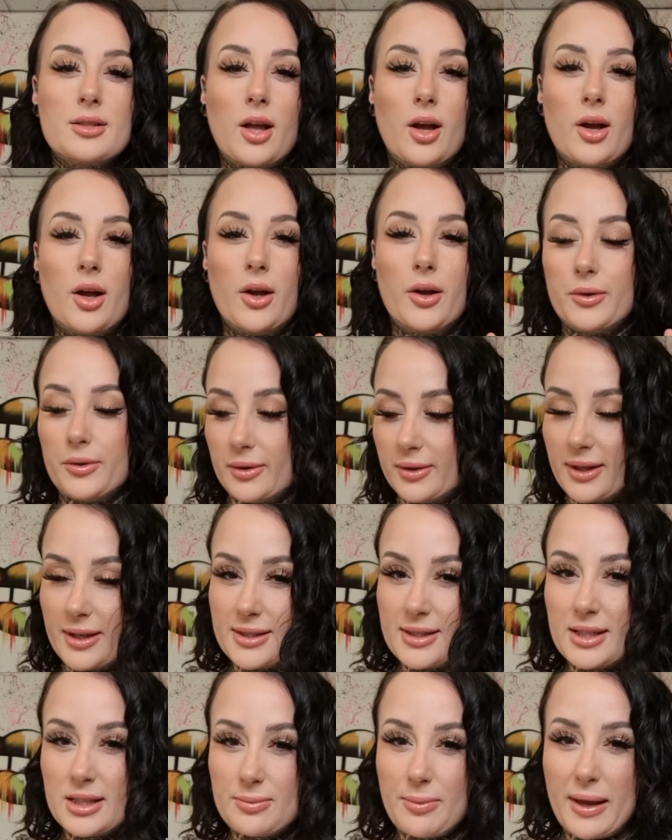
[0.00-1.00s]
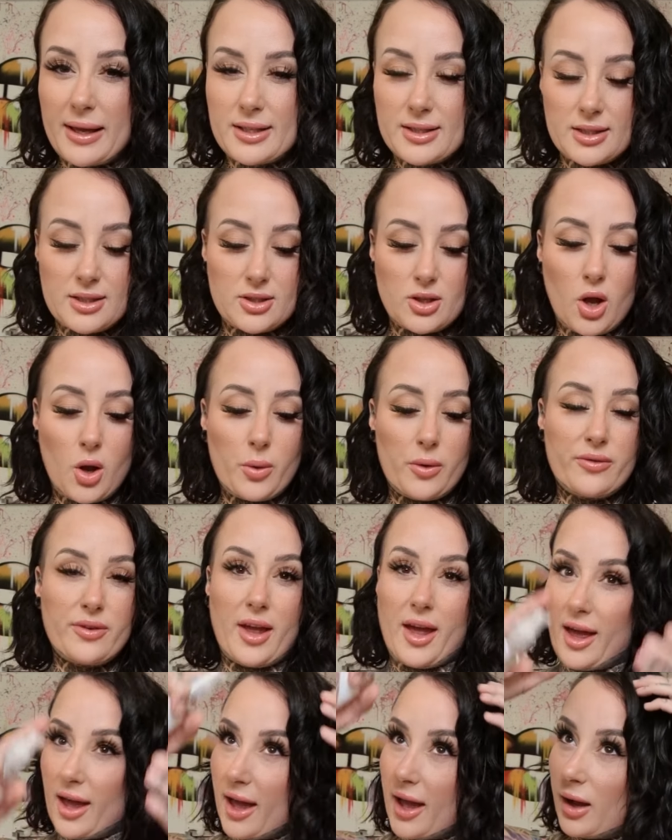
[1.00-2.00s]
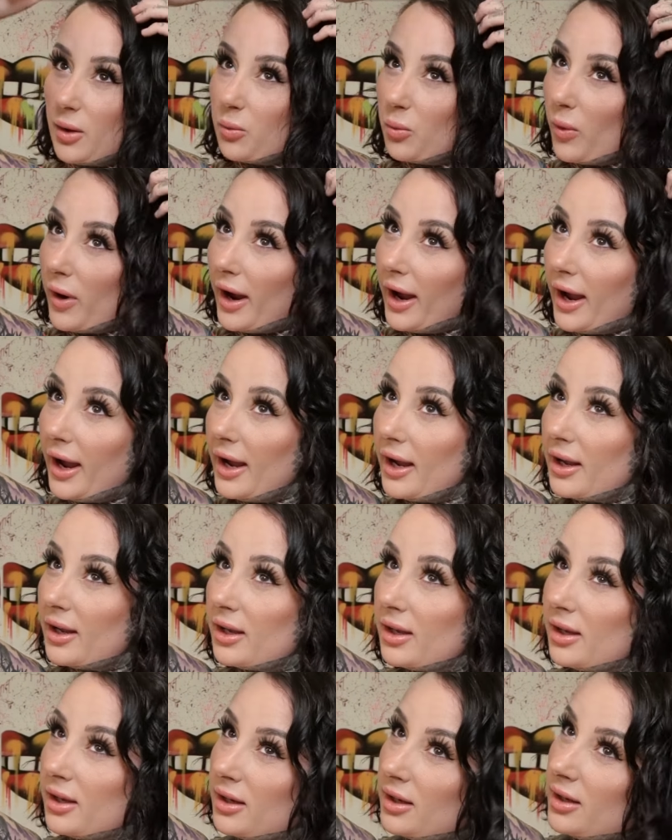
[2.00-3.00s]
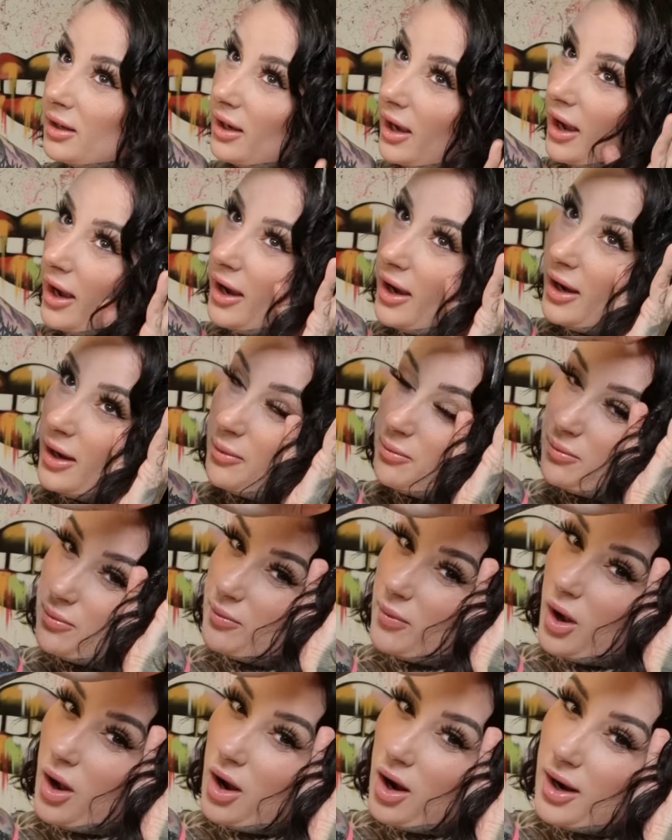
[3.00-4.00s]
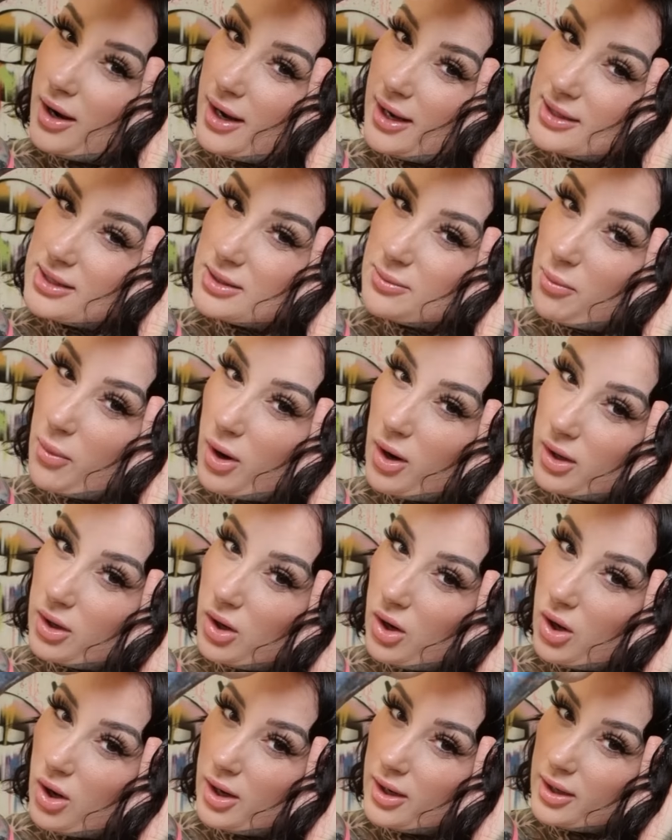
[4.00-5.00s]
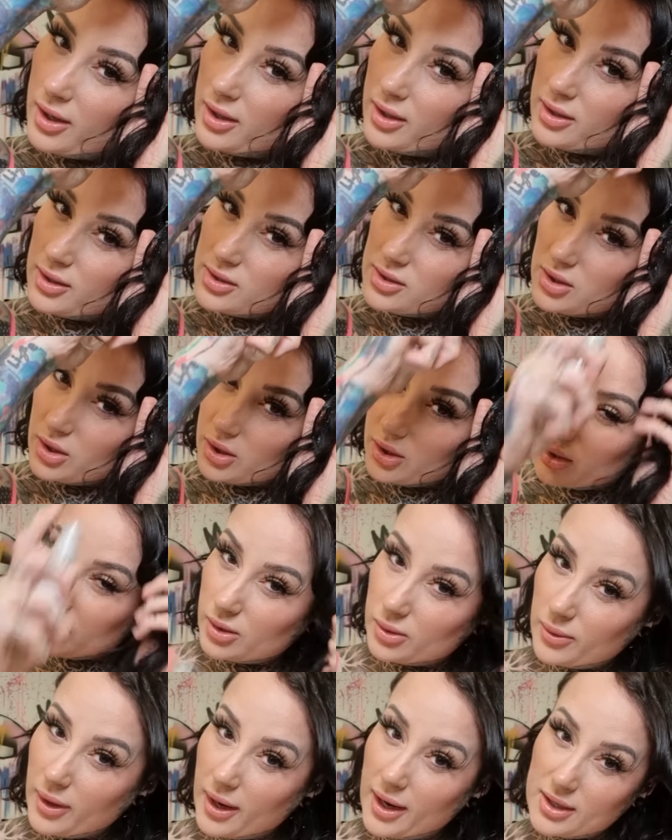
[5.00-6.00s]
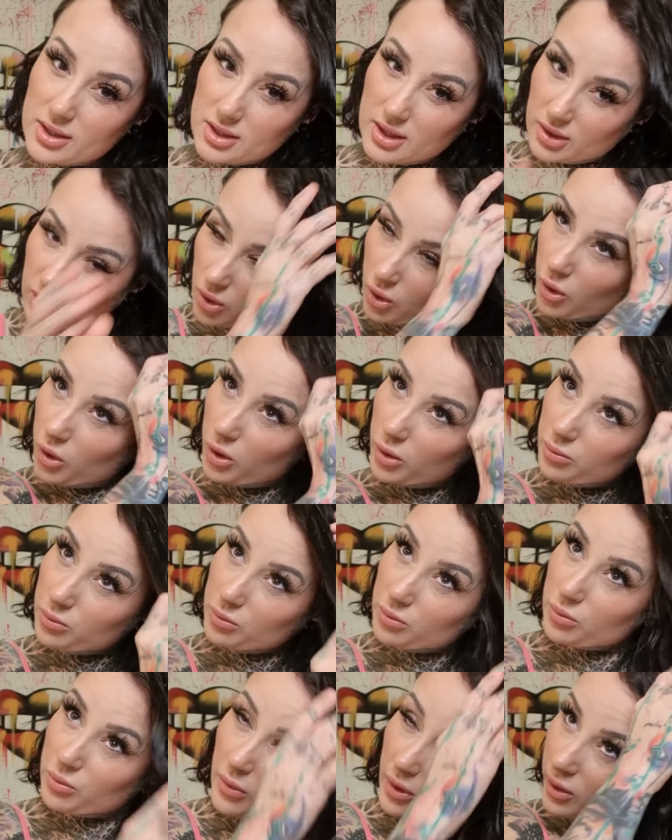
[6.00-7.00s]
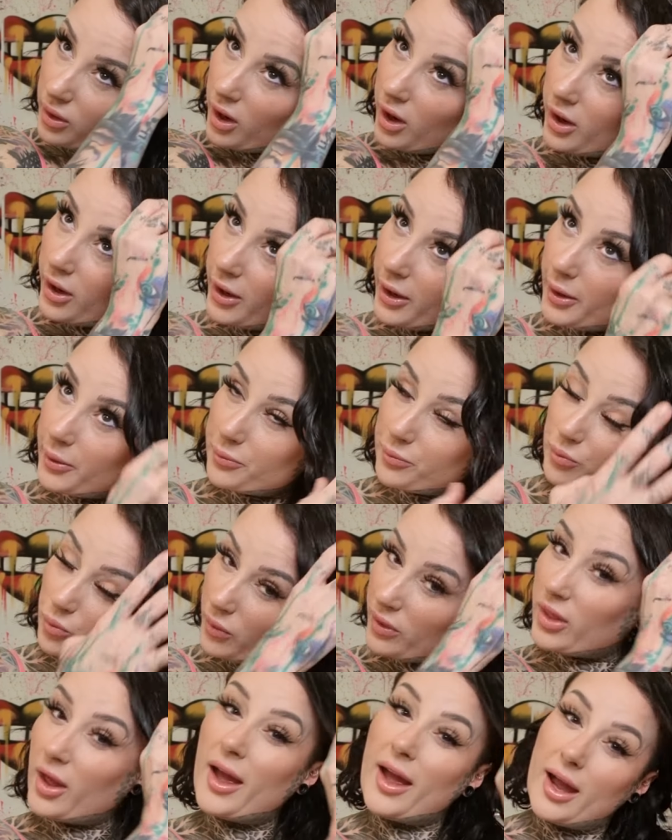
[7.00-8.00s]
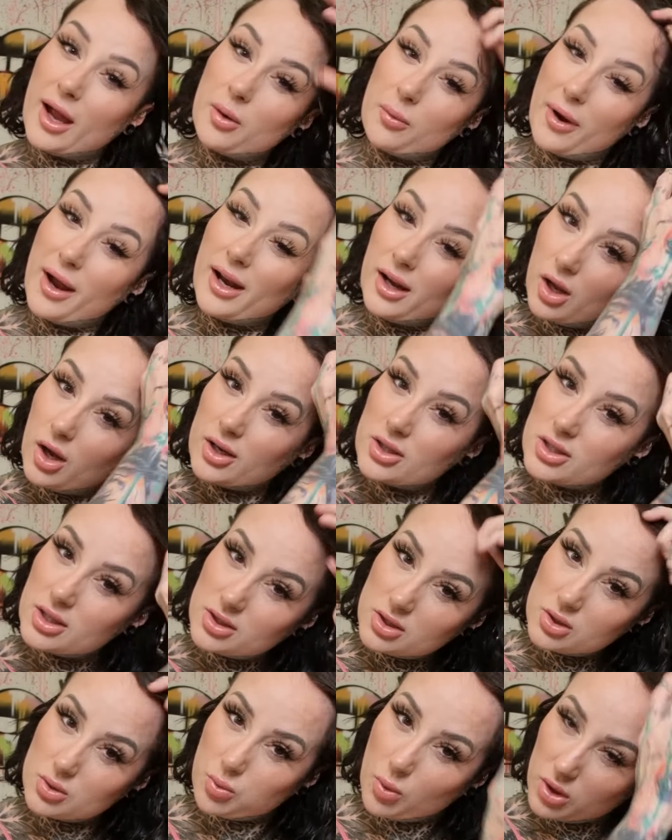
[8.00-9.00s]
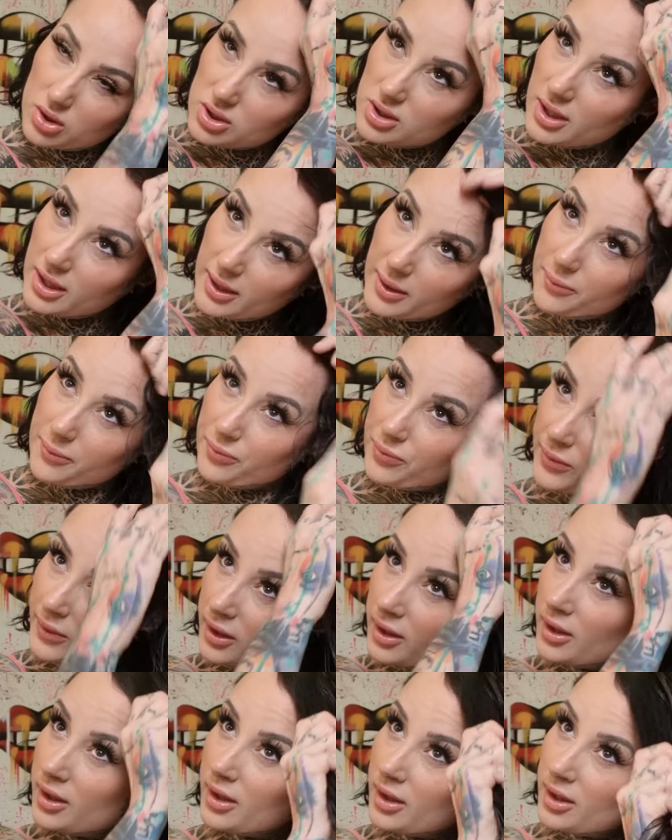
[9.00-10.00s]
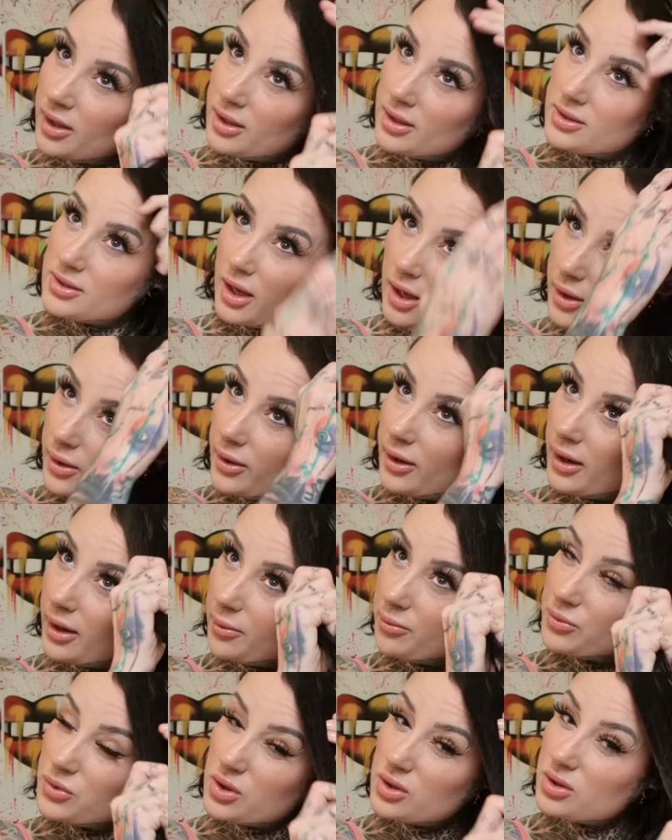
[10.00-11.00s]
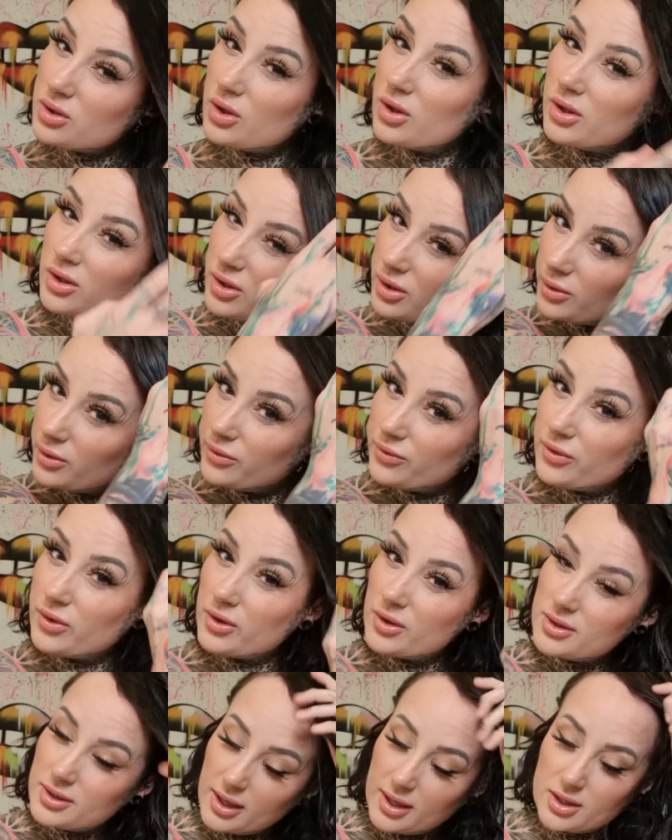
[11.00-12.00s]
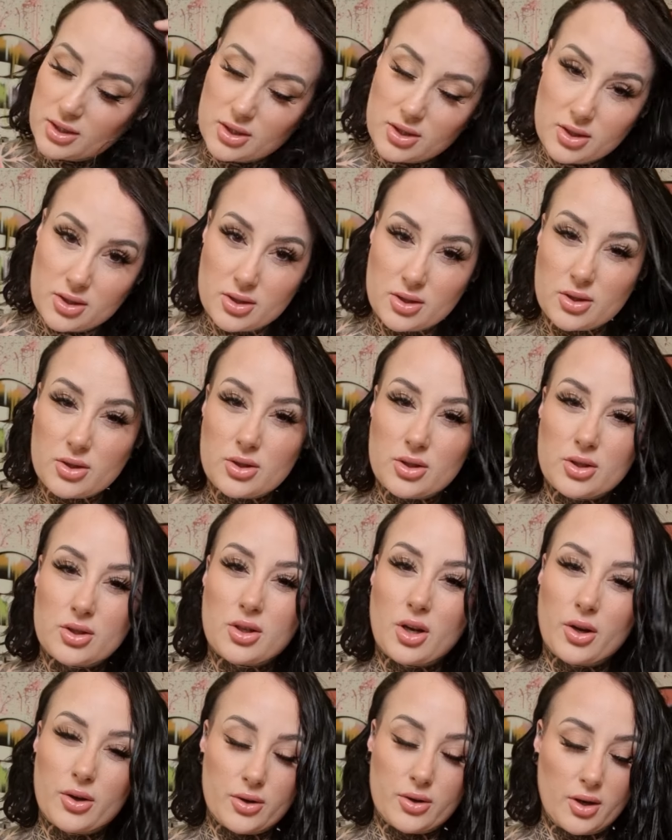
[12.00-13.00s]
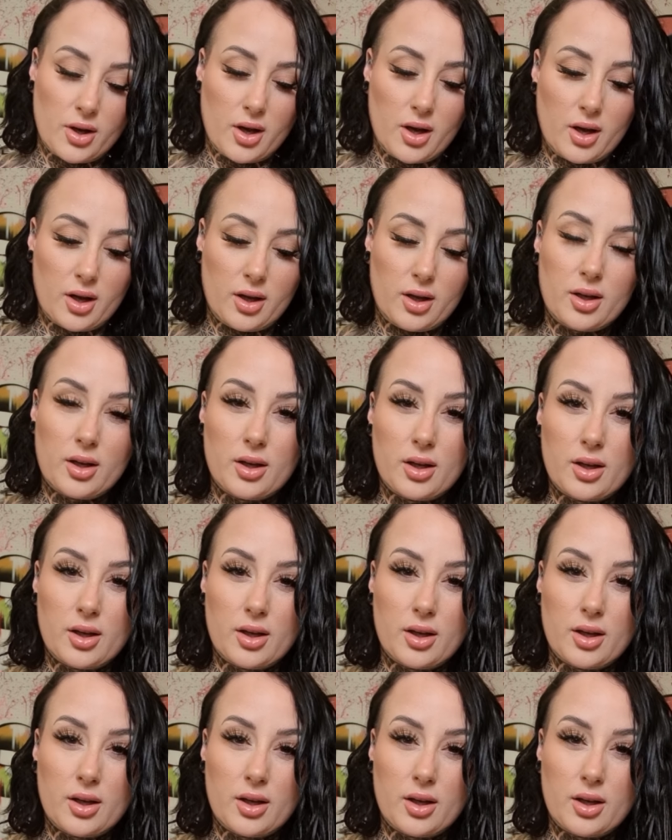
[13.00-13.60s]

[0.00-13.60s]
So this is best to start with your hair wet. I asked my client to actually come with her hair wet, like she just washed it. So I'm just gonna do a few sections just to show you